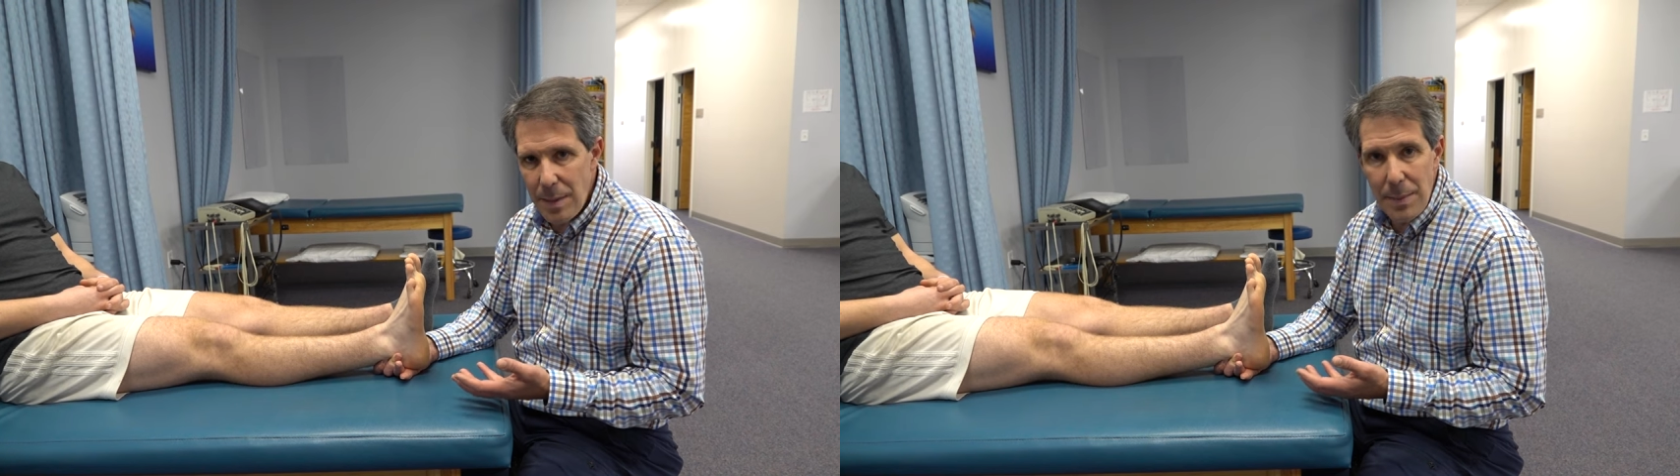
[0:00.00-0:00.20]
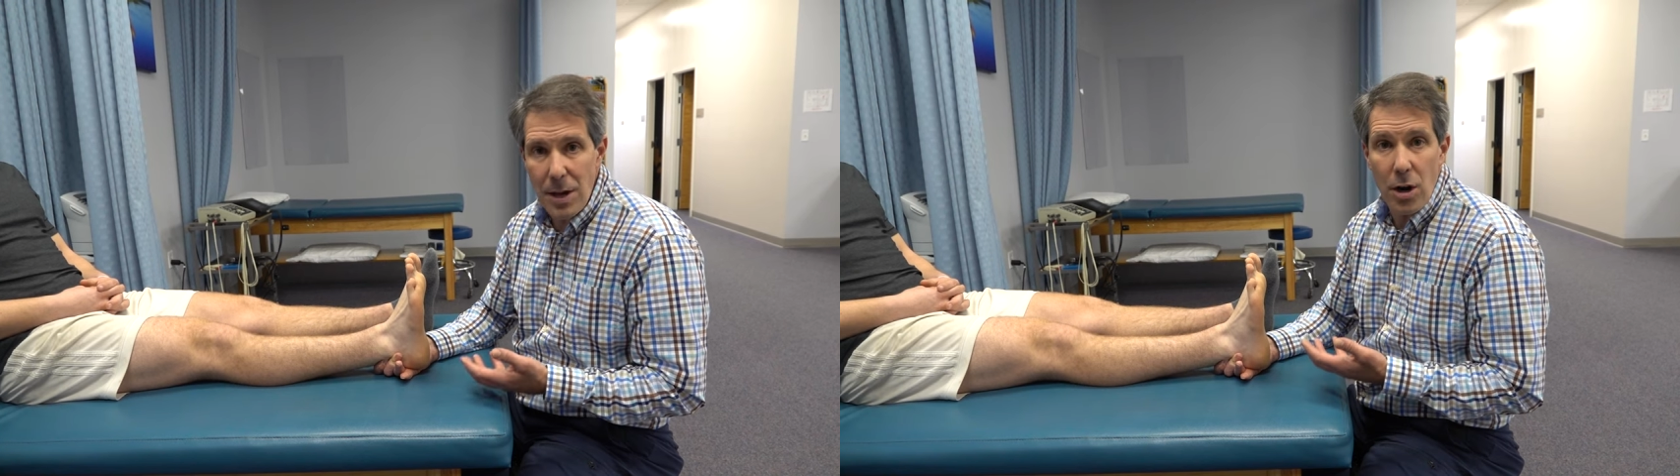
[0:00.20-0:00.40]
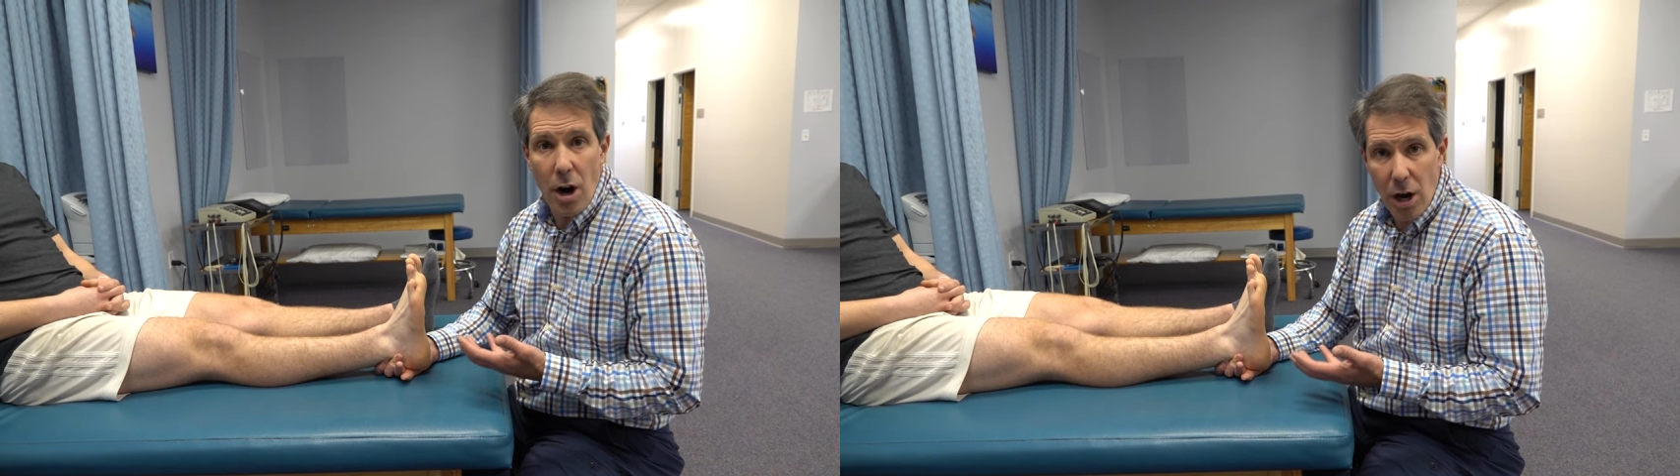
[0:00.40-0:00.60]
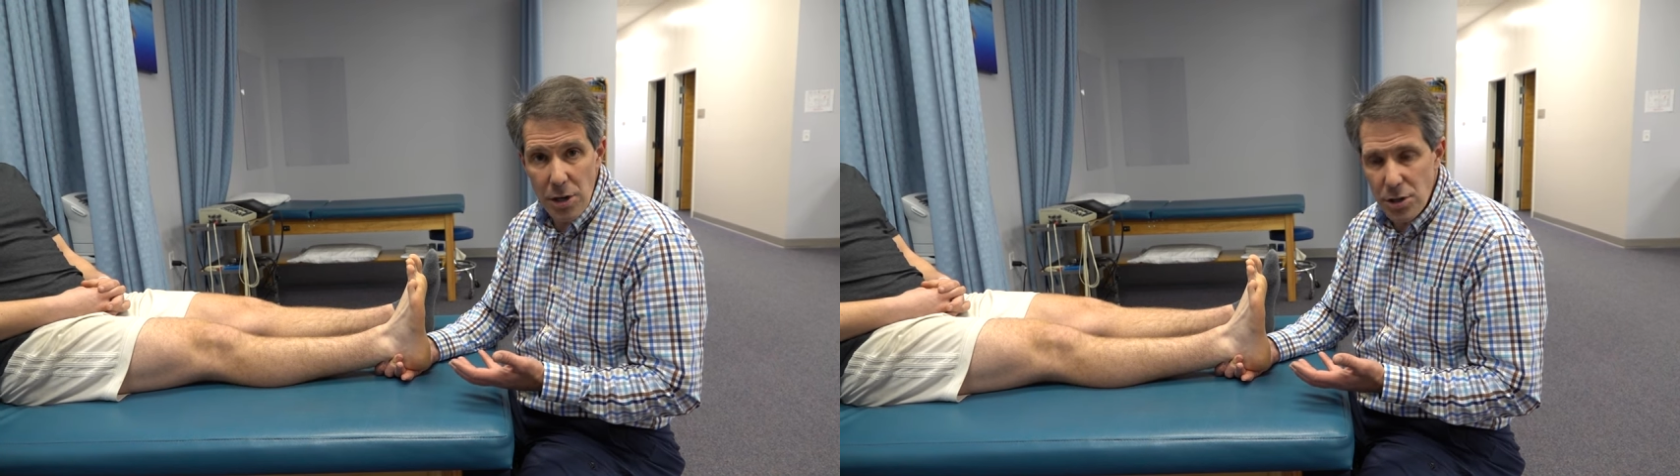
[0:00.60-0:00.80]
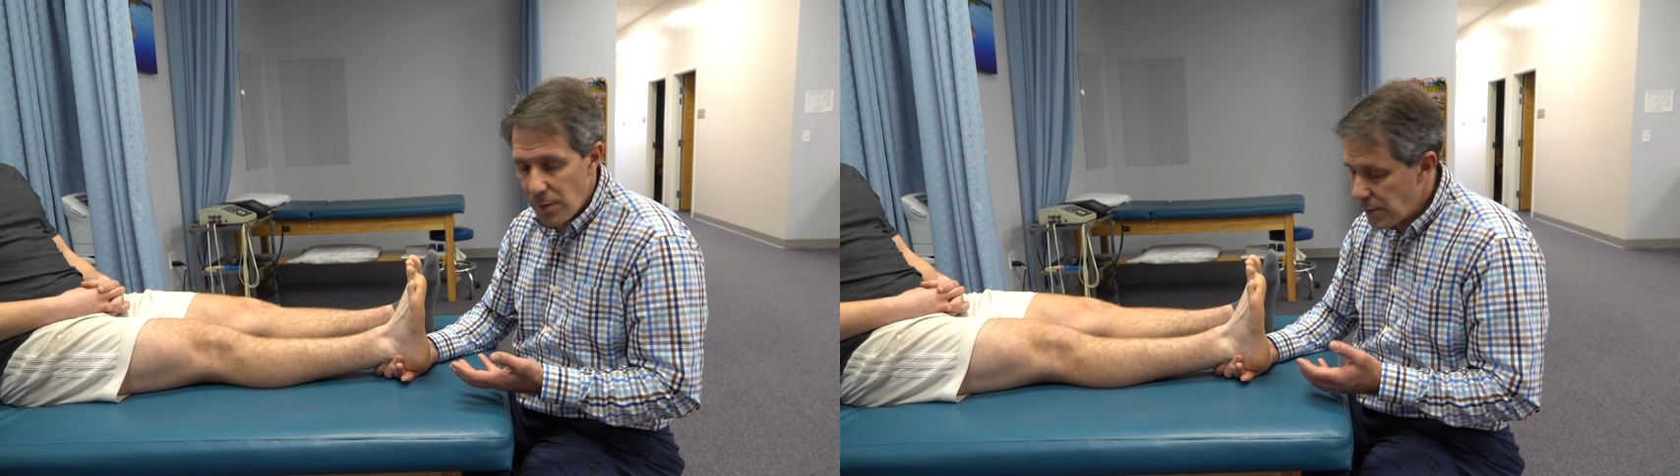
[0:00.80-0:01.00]
maybe on
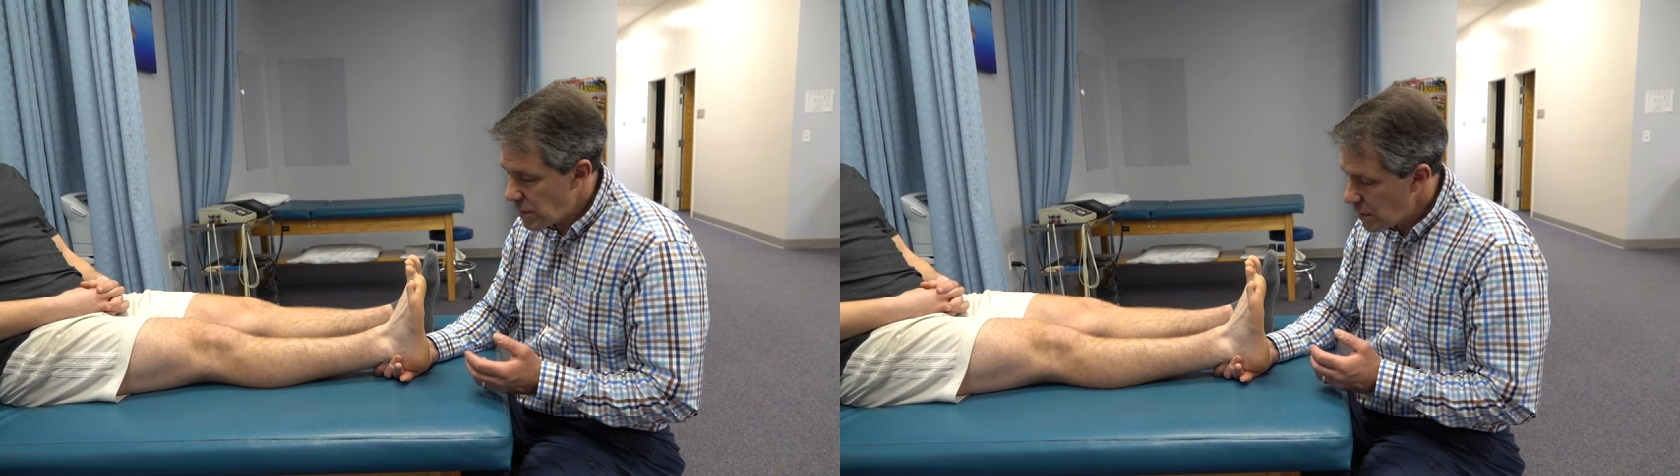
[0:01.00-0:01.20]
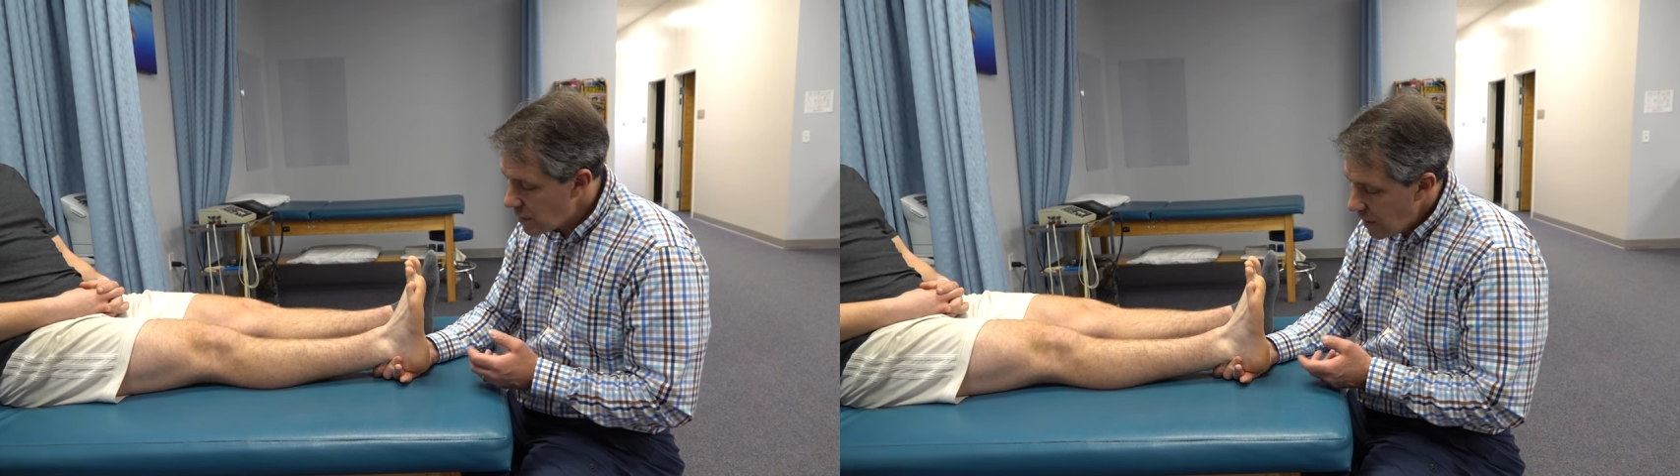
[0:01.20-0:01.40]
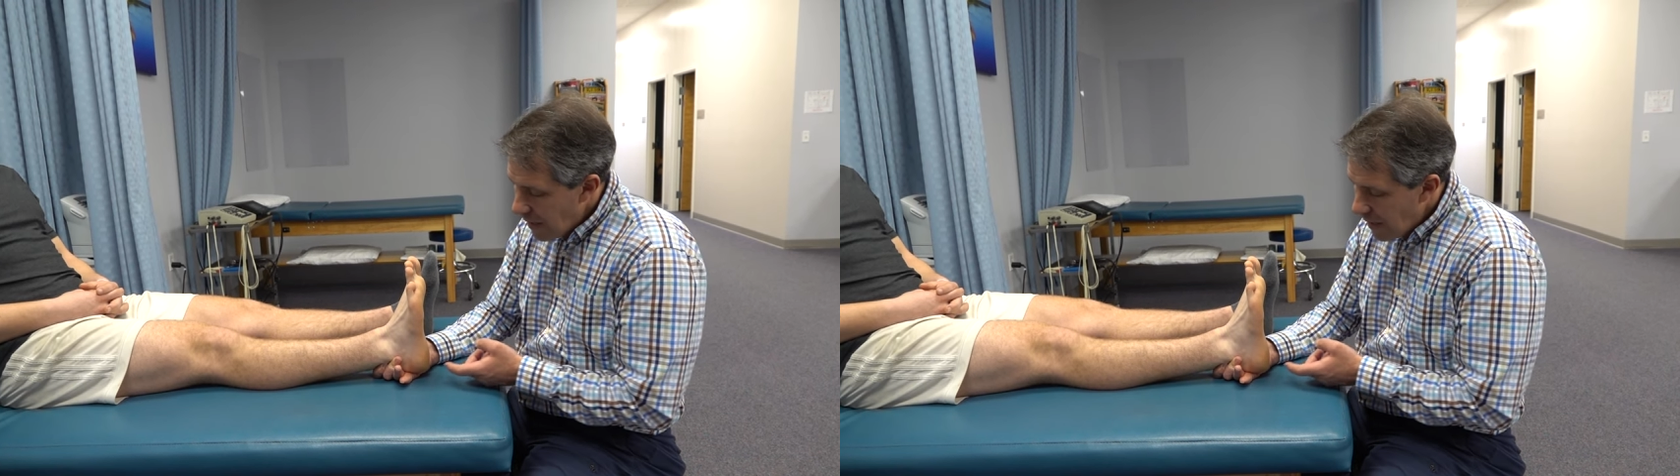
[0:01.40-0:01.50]
hard surfaces,